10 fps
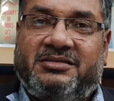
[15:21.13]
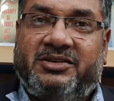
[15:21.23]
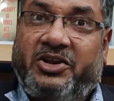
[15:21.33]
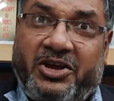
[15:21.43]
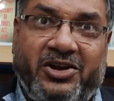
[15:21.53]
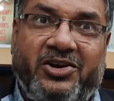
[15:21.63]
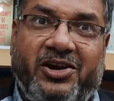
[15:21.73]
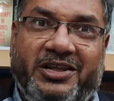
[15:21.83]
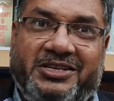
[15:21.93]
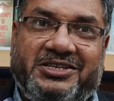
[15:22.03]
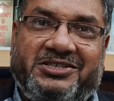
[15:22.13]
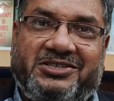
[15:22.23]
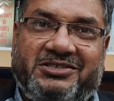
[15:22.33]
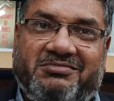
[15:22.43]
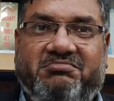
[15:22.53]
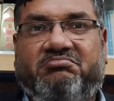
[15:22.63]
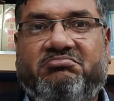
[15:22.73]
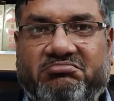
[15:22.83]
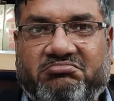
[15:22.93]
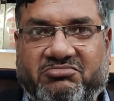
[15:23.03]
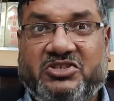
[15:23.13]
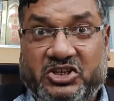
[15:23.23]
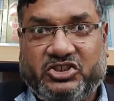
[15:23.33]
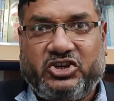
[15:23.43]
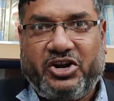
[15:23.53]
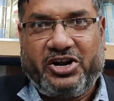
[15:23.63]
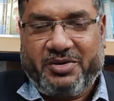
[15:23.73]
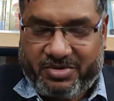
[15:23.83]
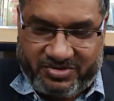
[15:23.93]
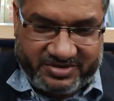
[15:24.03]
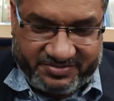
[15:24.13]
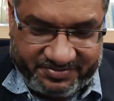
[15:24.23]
legal knowledge is extraordinary power.